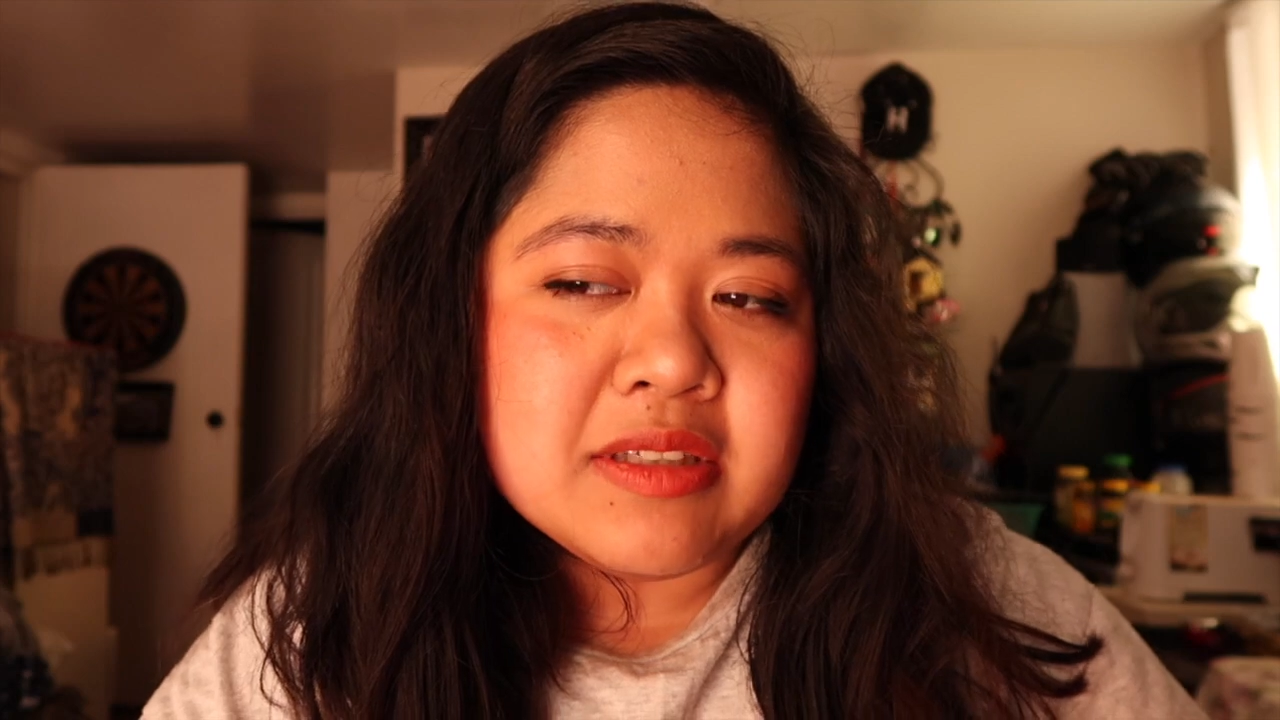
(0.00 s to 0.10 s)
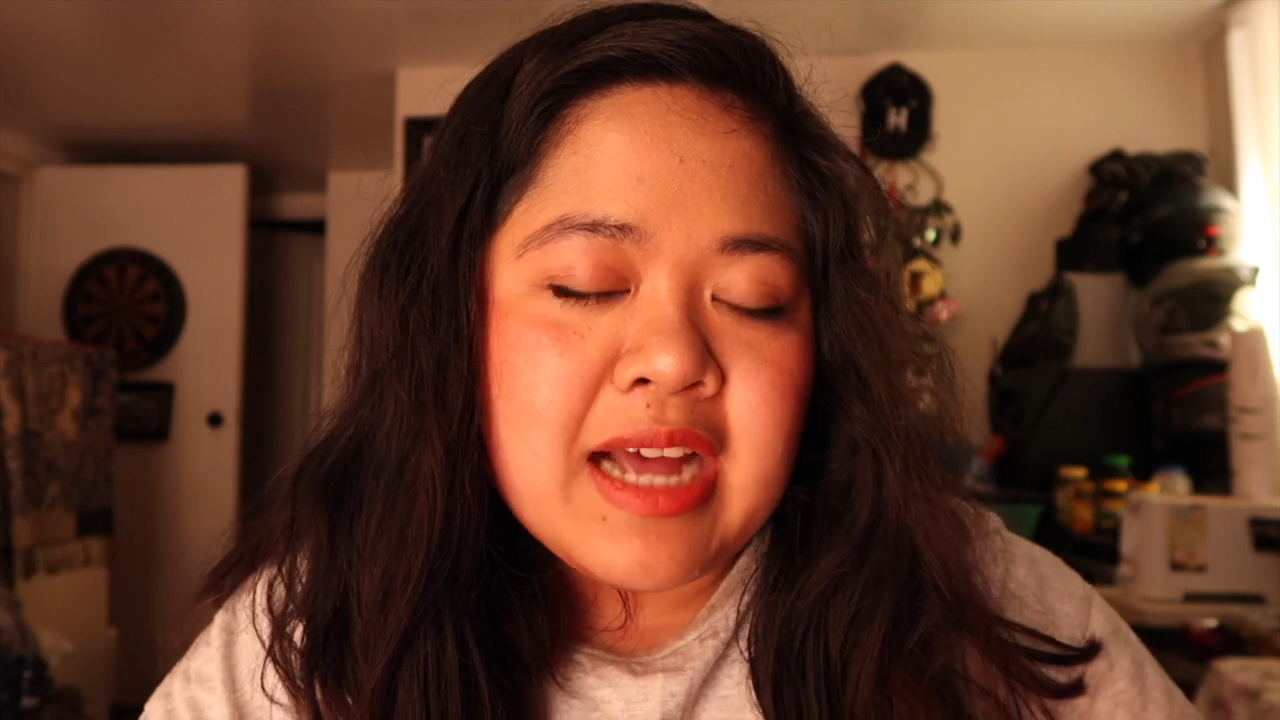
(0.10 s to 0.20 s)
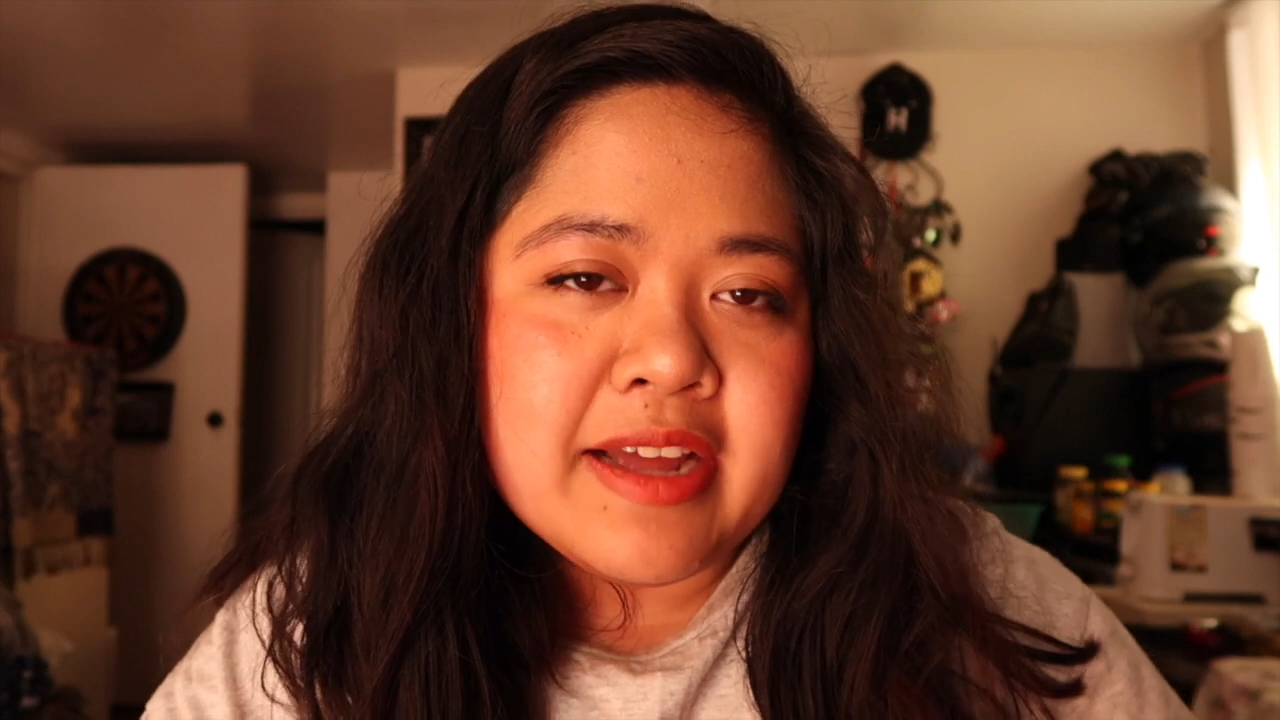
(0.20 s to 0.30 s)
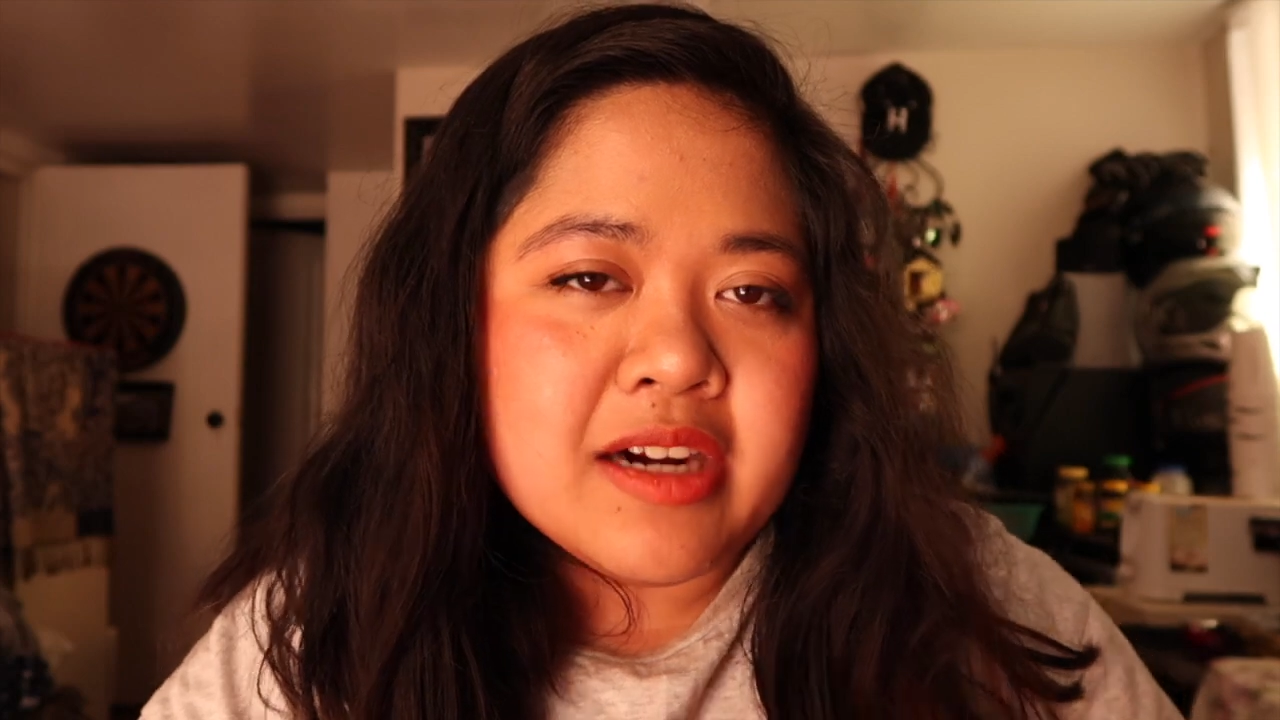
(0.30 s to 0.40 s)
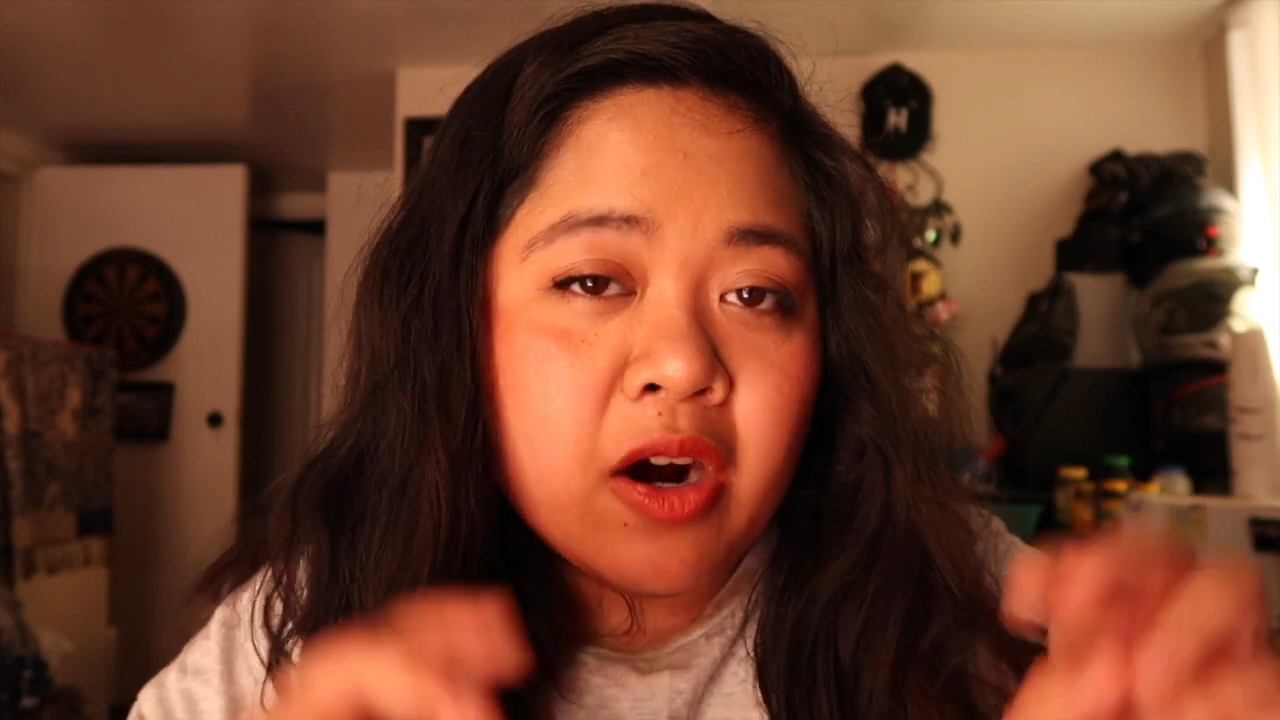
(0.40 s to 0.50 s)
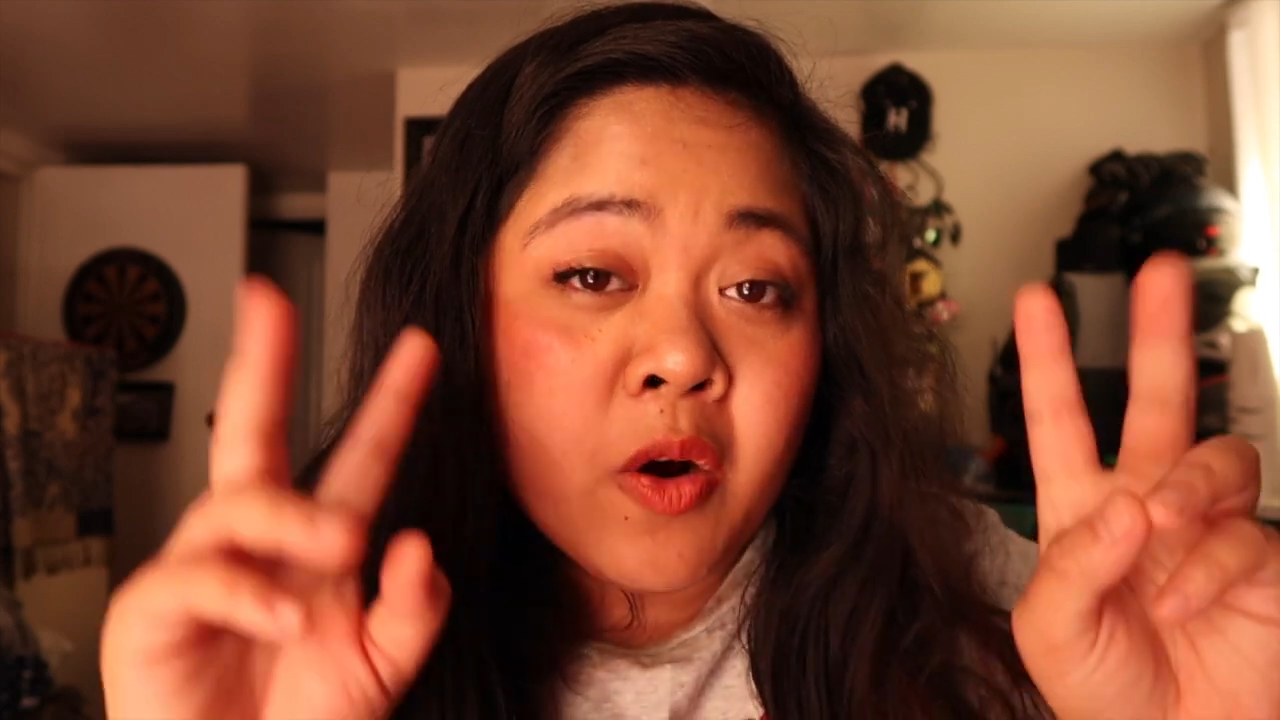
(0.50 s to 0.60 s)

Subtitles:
kind of